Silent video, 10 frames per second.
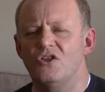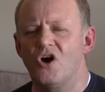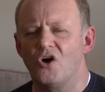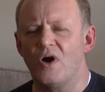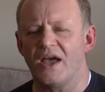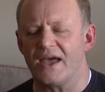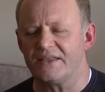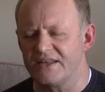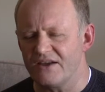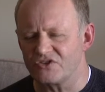No,
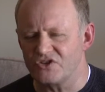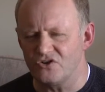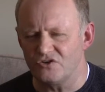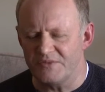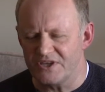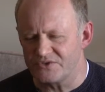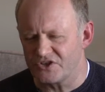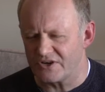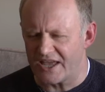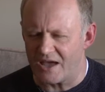they never told me it
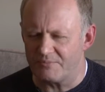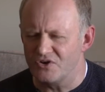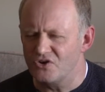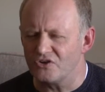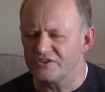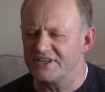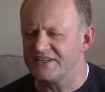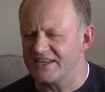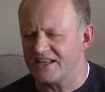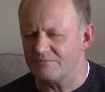was going to happen, nor did
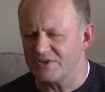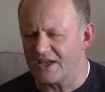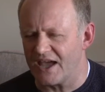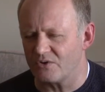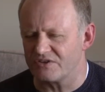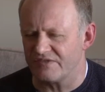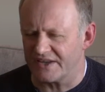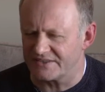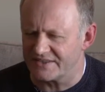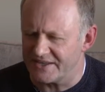they tell me how it
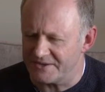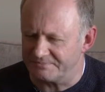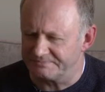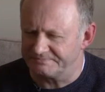affected them.